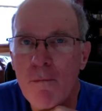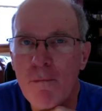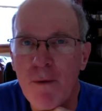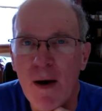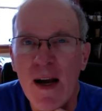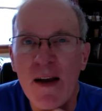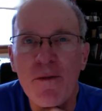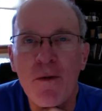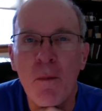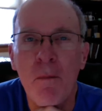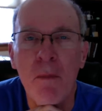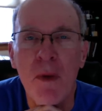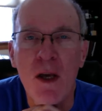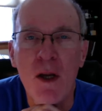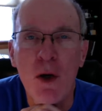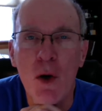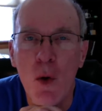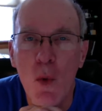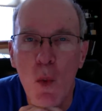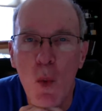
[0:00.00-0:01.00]

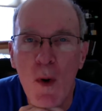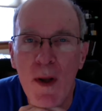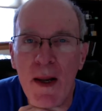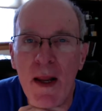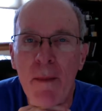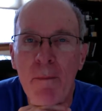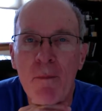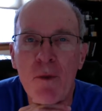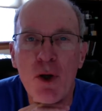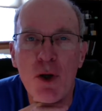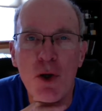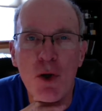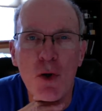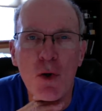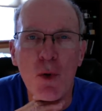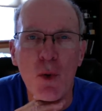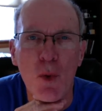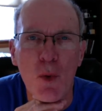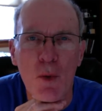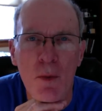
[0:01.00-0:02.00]
5-amino
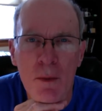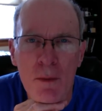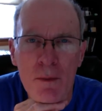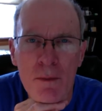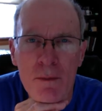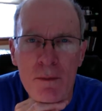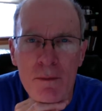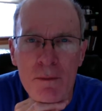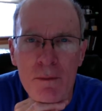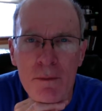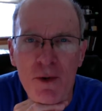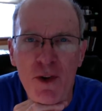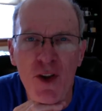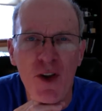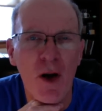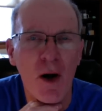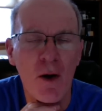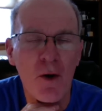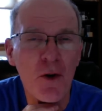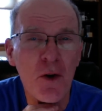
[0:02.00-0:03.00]
1MQ,
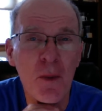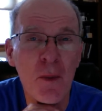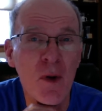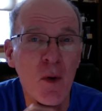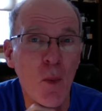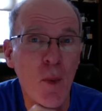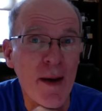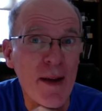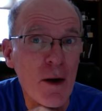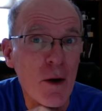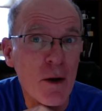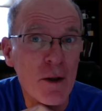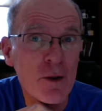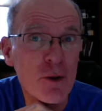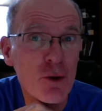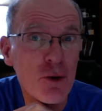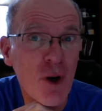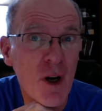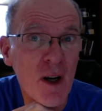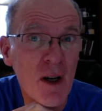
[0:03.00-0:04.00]
the ultimate weight loss
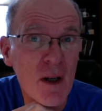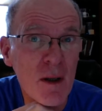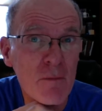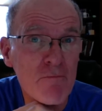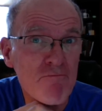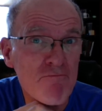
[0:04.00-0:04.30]
drug.